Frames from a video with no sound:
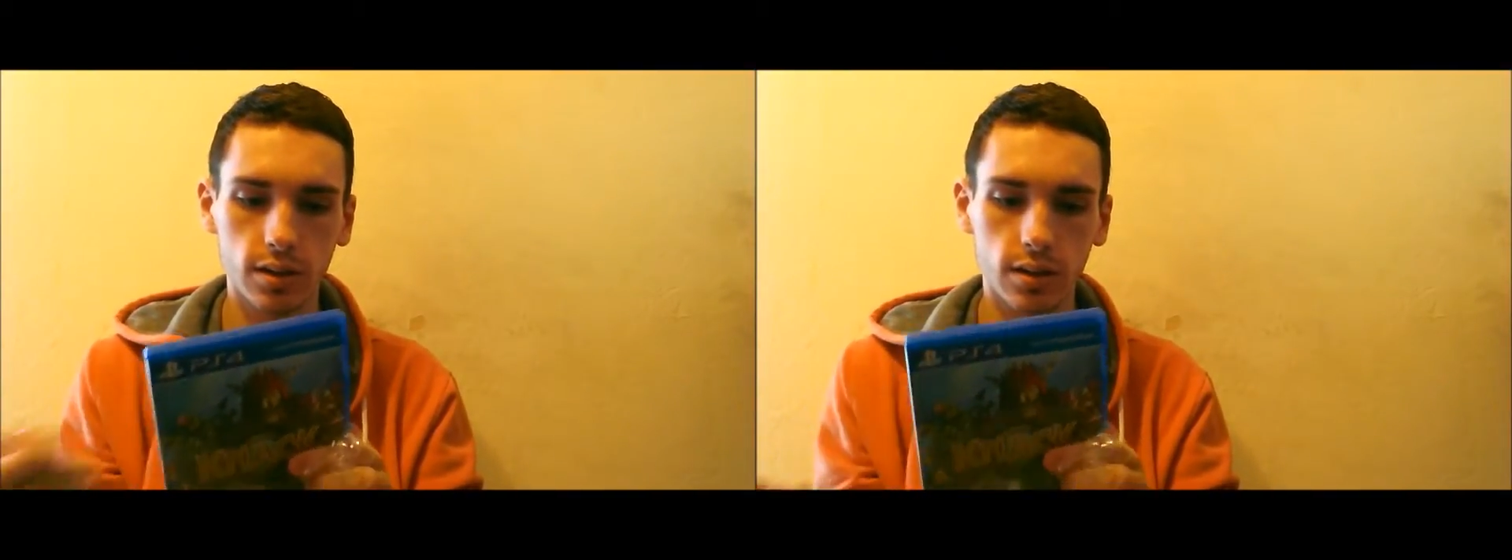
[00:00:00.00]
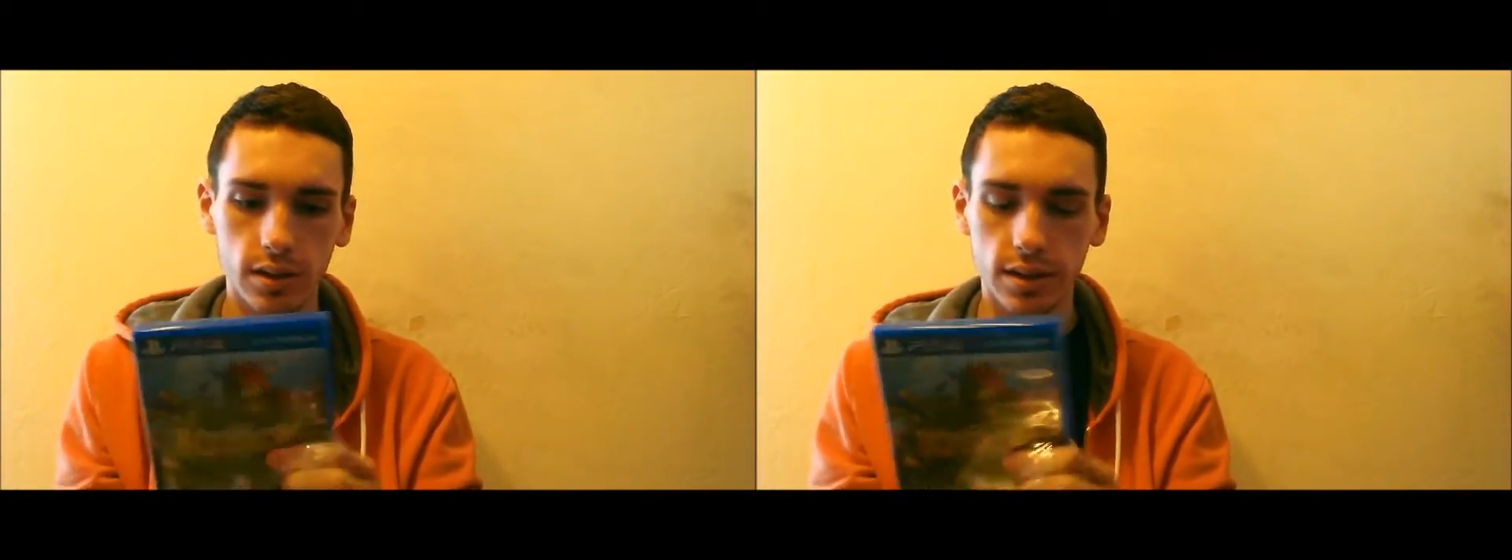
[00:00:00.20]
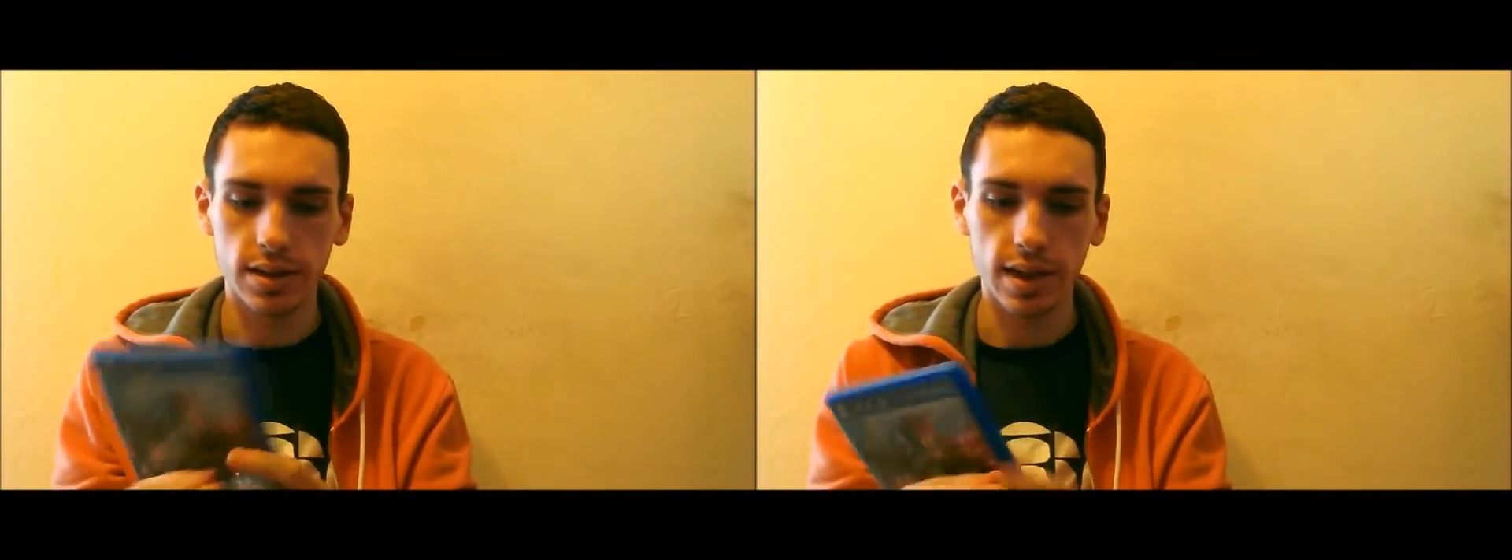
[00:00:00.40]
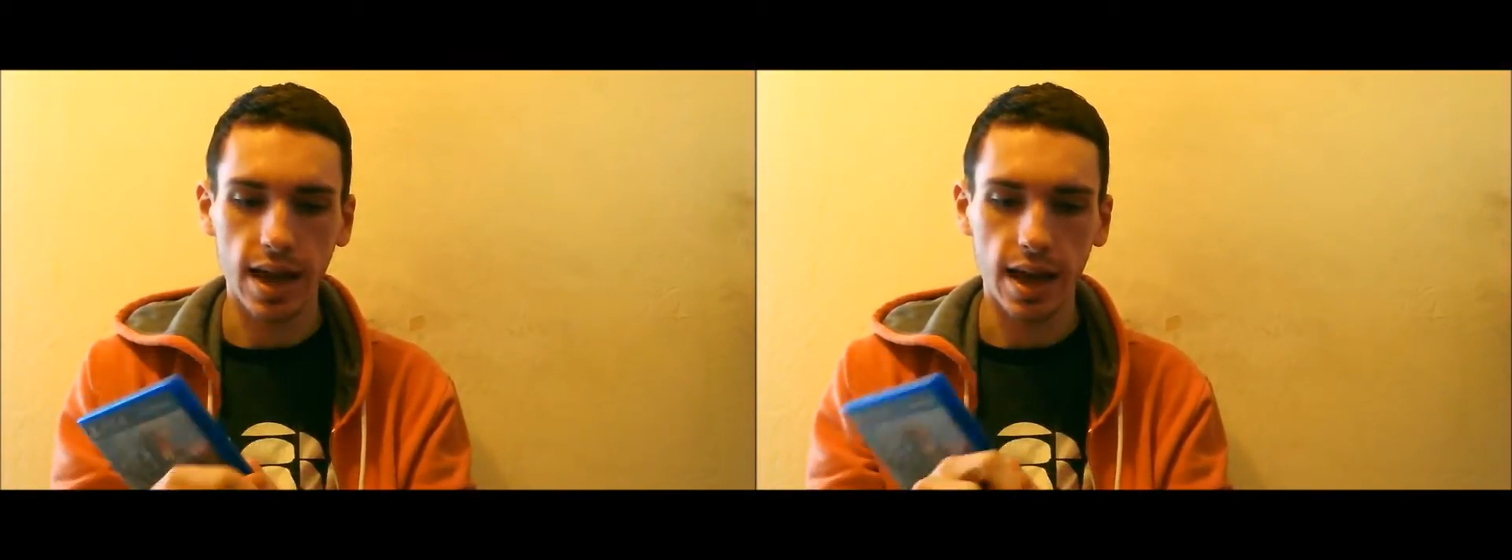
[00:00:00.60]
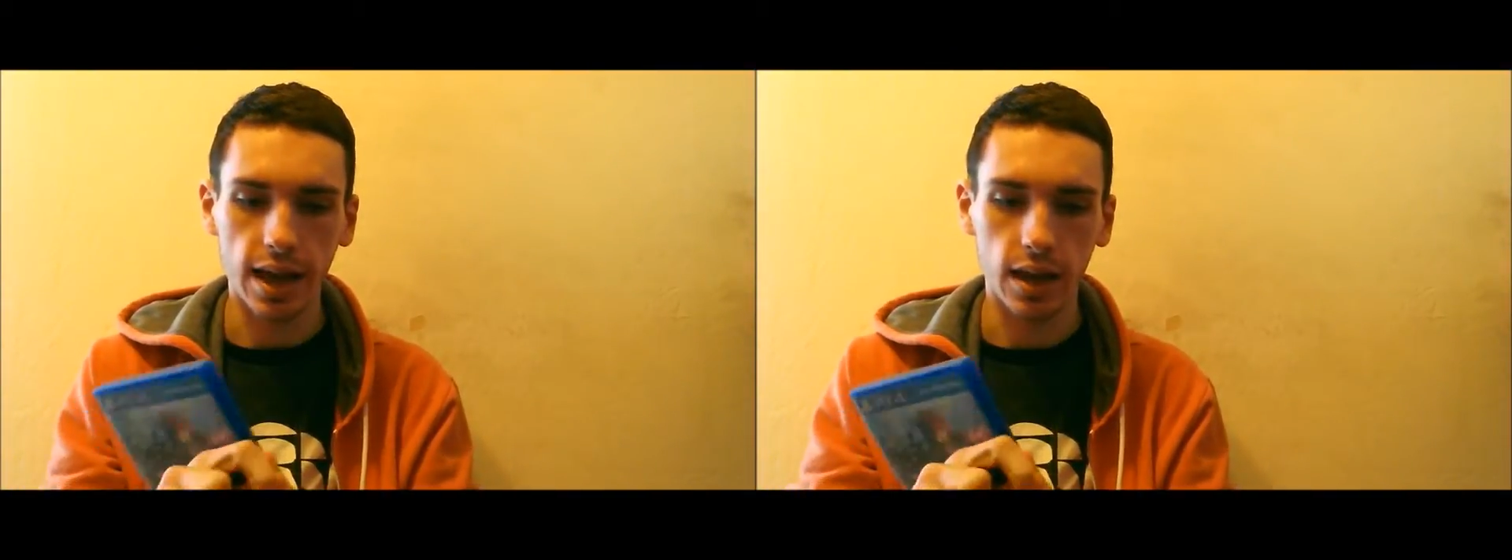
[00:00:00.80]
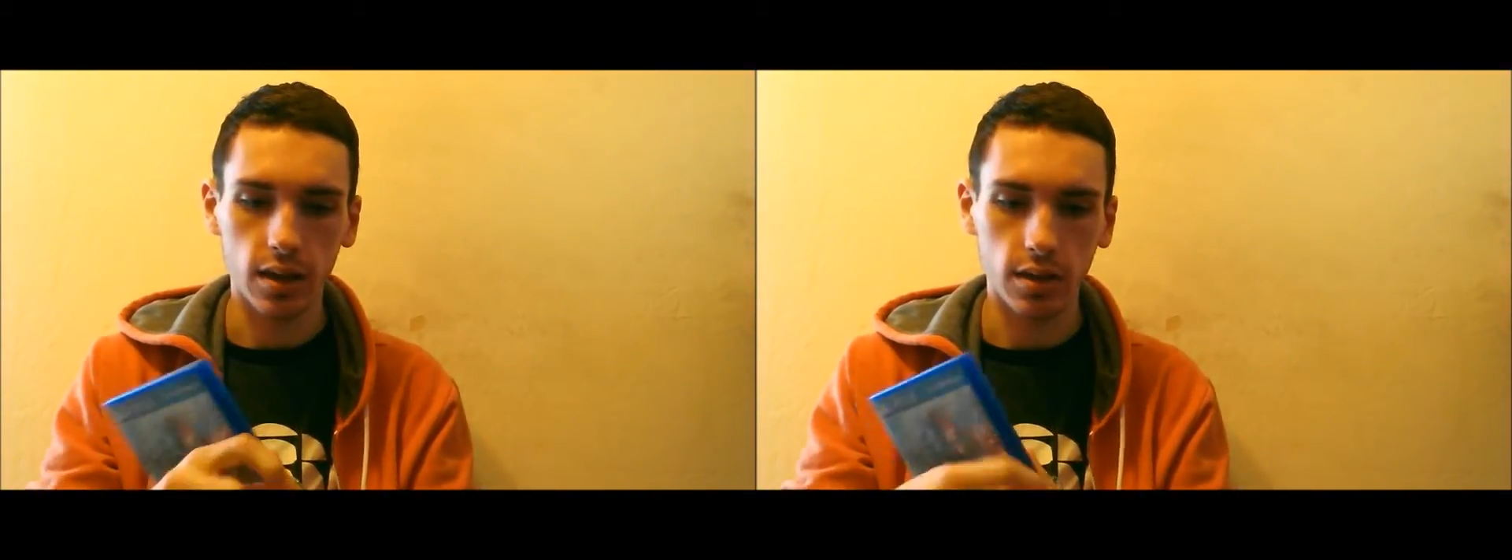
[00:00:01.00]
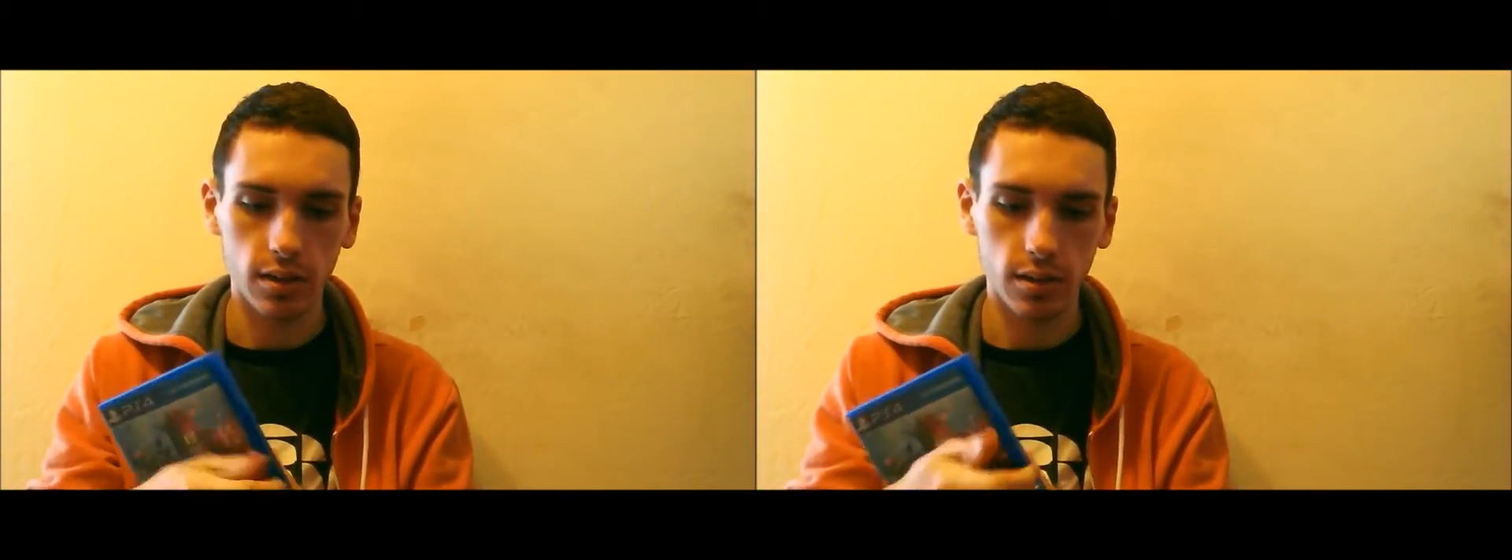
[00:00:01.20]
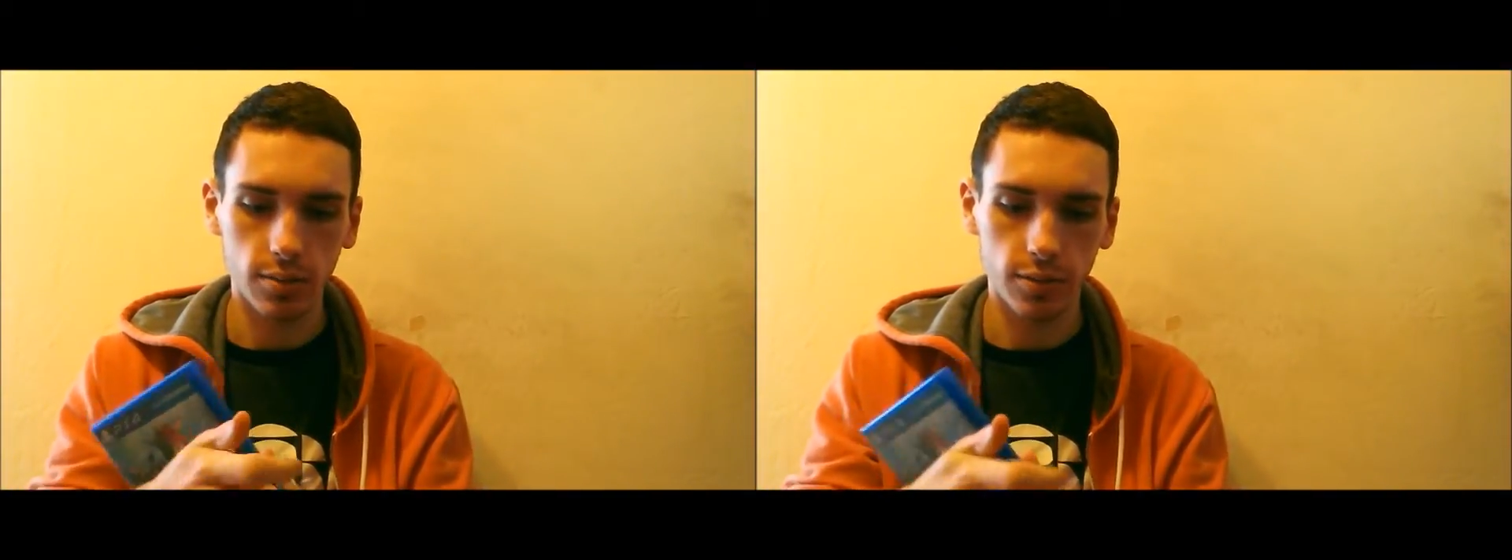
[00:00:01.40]
a day
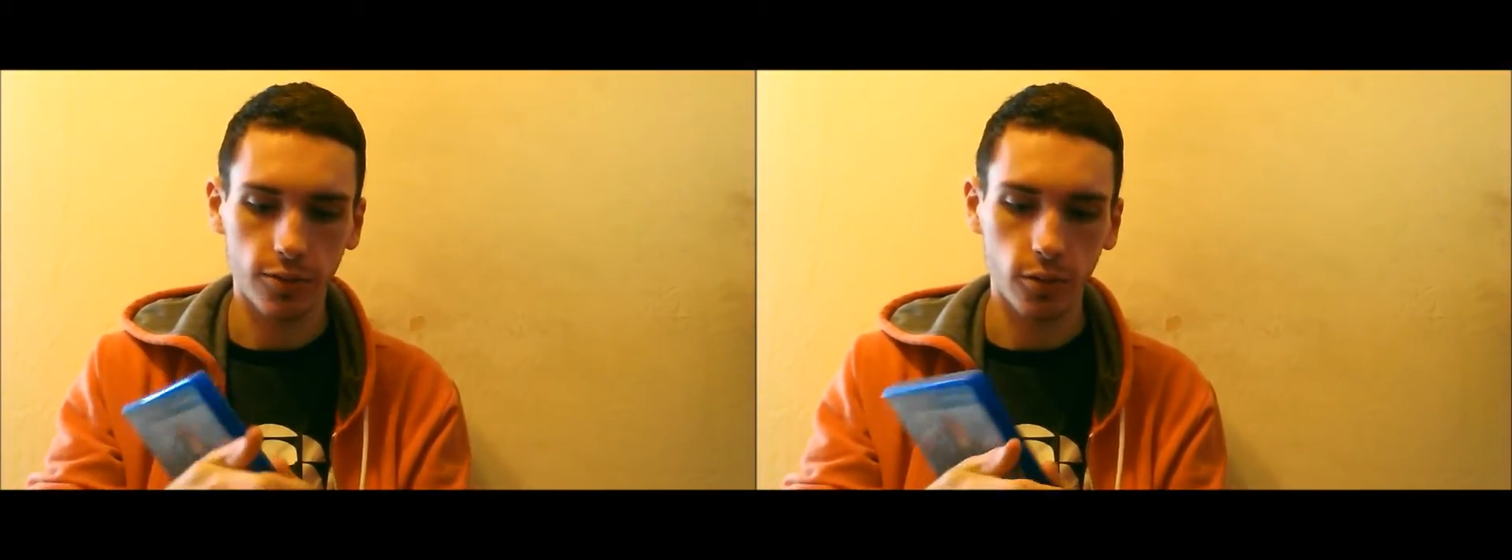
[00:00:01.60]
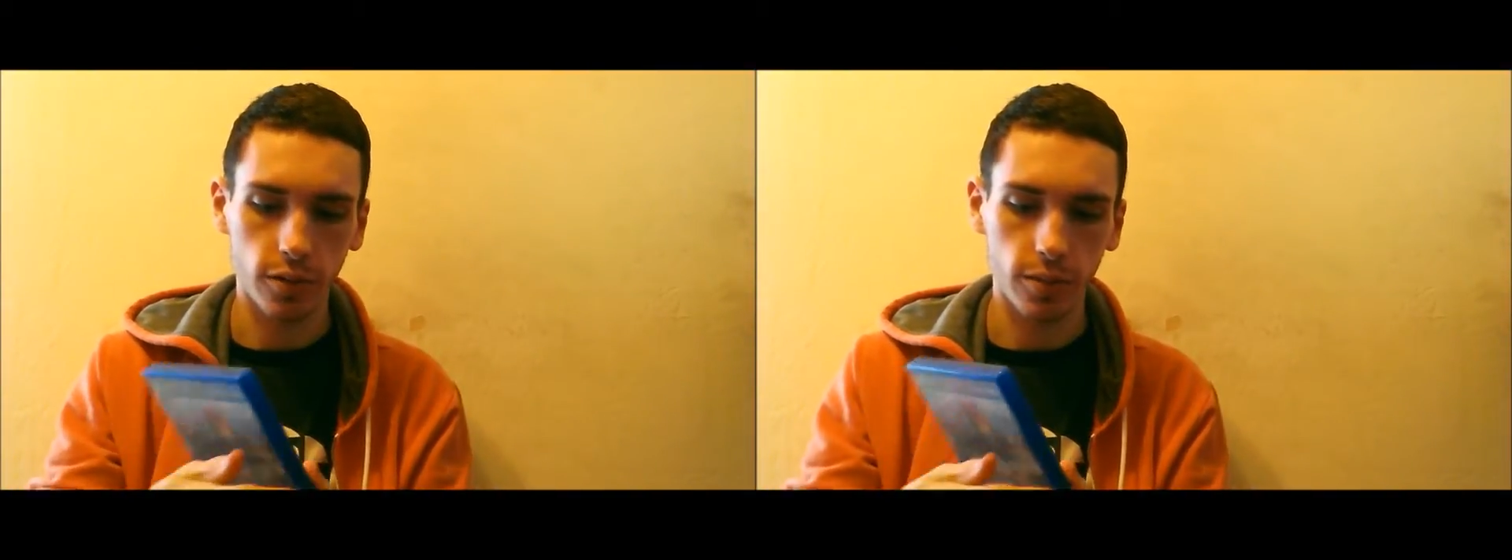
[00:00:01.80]
before